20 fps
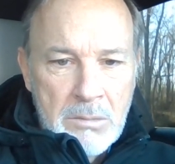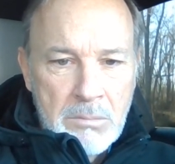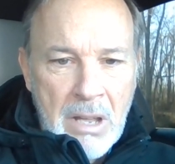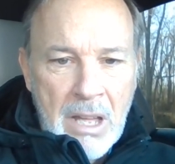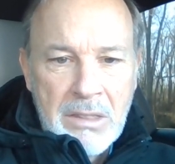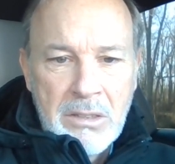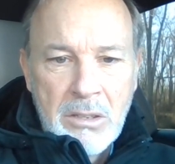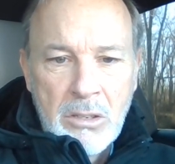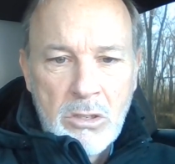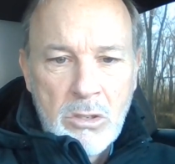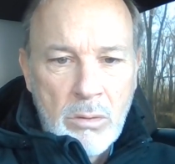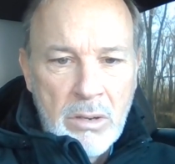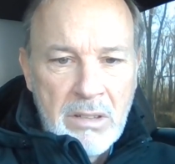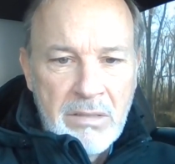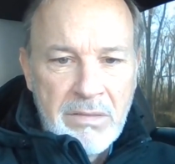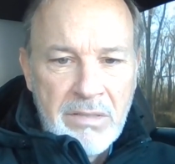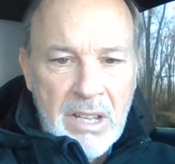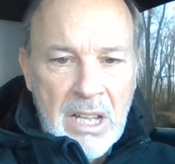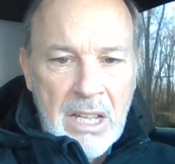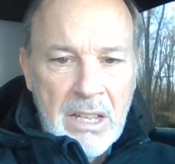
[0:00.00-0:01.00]
Matthew
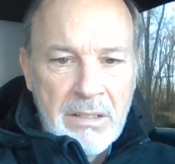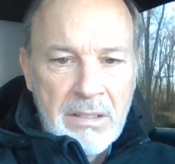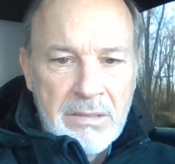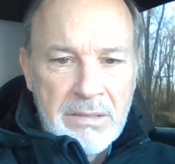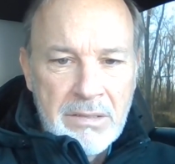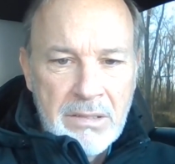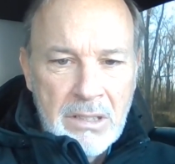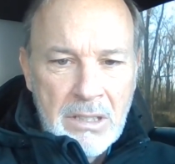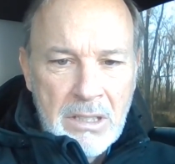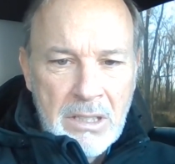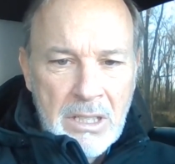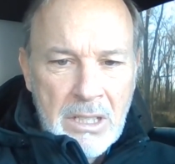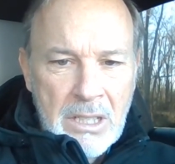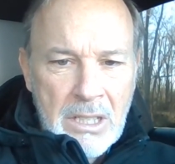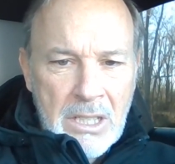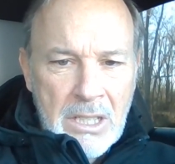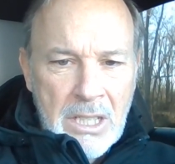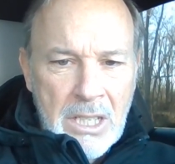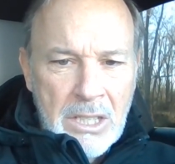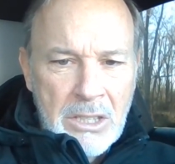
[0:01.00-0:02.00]
25.
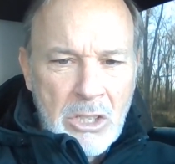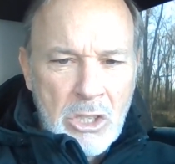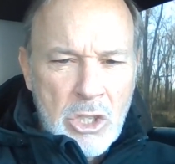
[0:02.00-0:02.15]
And